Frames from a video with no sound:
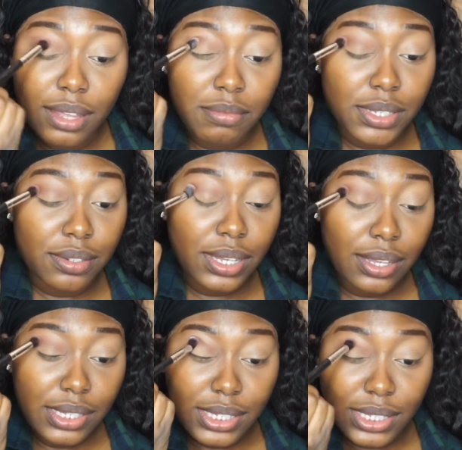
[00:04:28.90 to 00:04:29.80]
But do
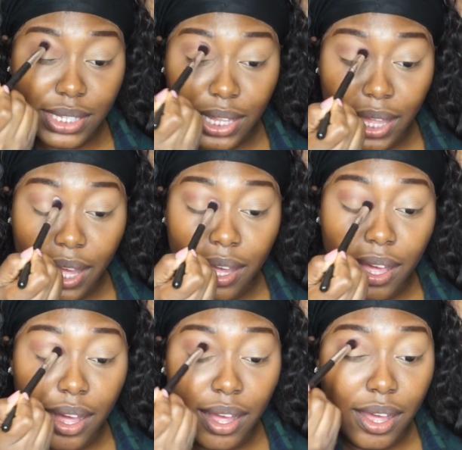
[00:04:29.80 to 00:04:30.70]
y'all see that
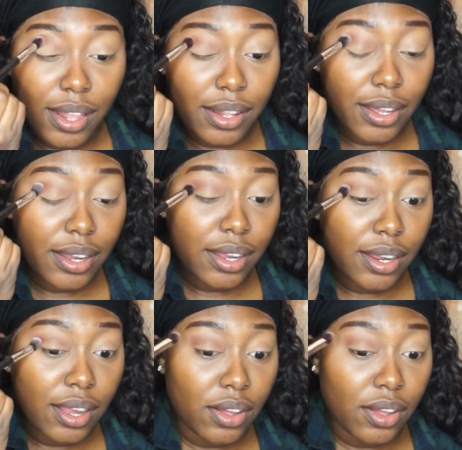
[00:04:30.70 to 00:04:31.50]
color?